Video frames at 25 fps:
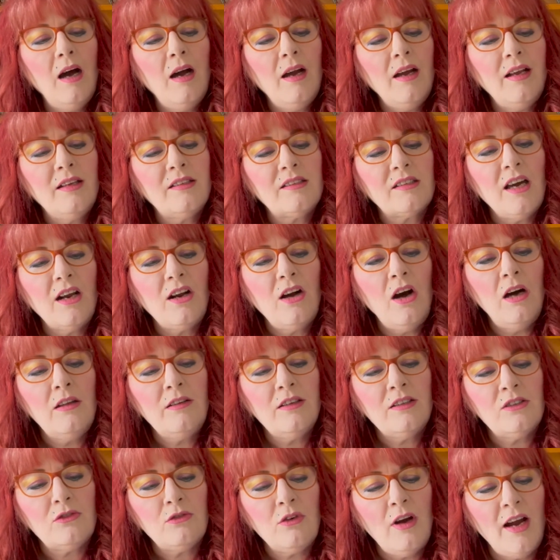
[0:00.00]
It's got all
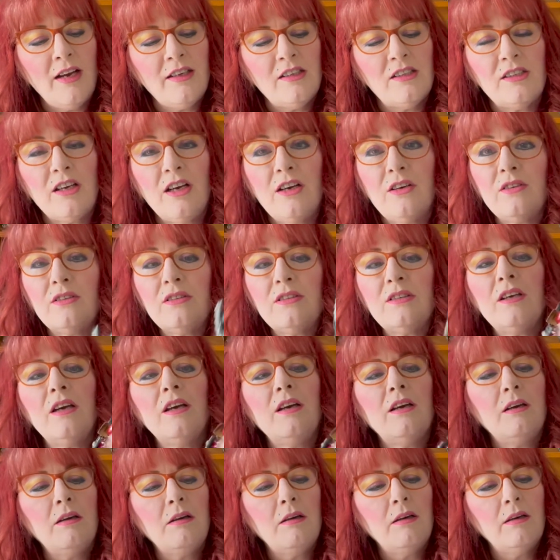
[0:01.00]
its rhinestones.
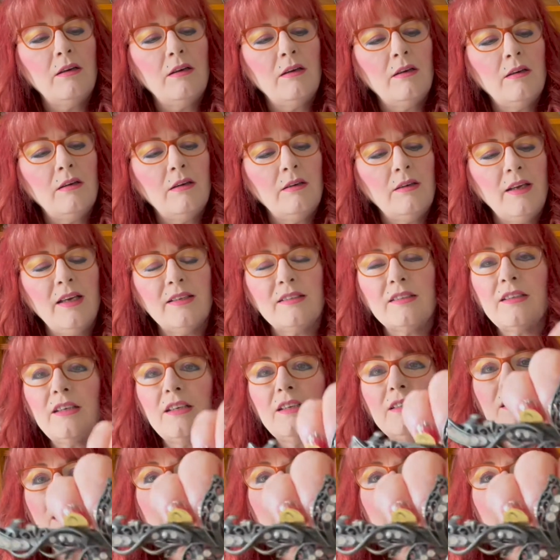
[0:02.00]
Yes, it does.